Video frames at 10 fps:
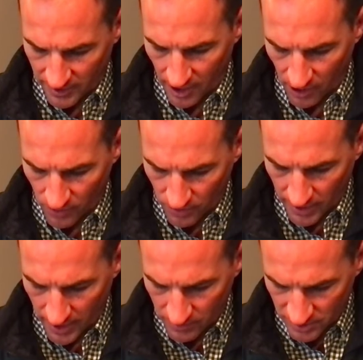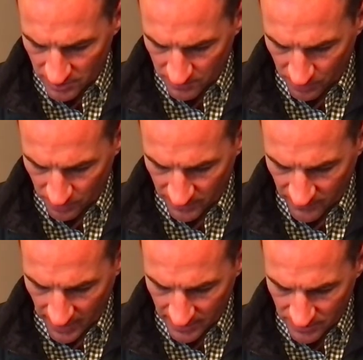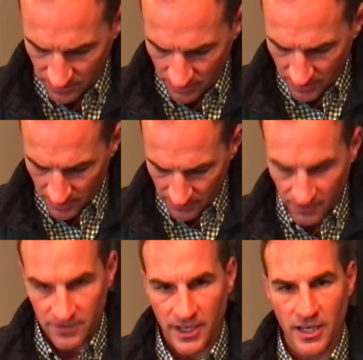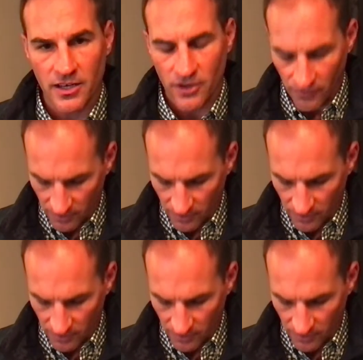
RO counts per advisor. They're taking another